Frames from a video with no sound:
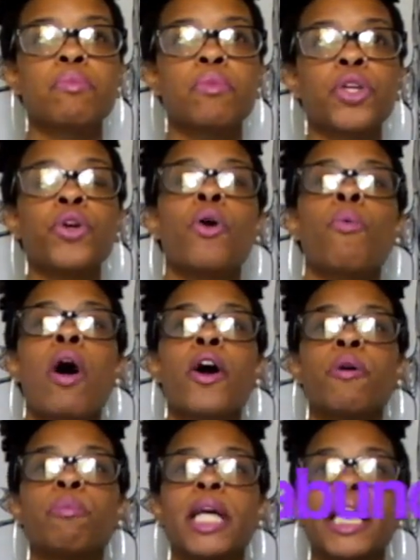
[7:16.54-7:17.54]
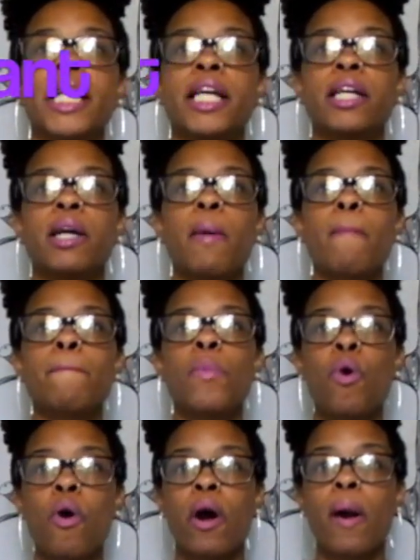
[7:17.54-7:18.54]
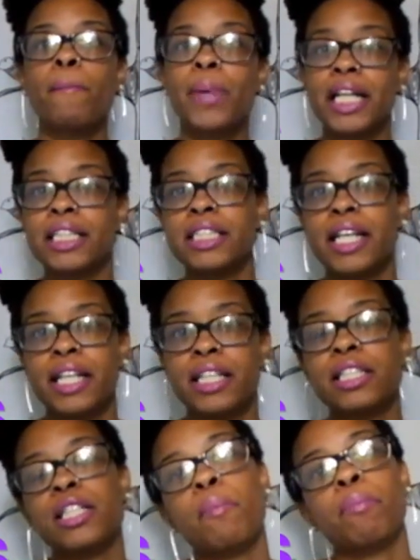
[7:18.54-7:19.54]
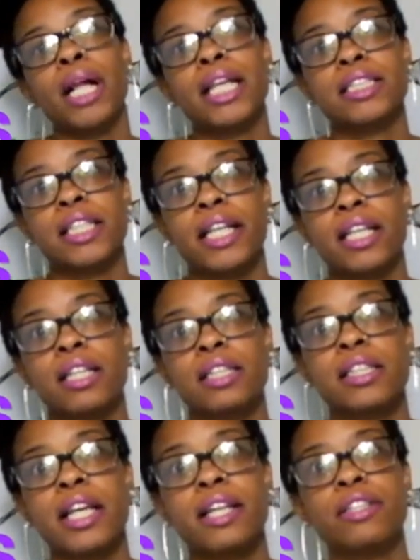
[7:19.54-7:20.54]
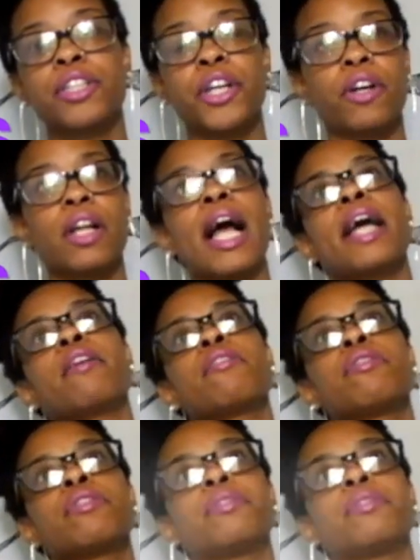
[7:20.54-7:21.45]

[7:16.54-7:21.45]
you are welcoming more abundant blessings into your life.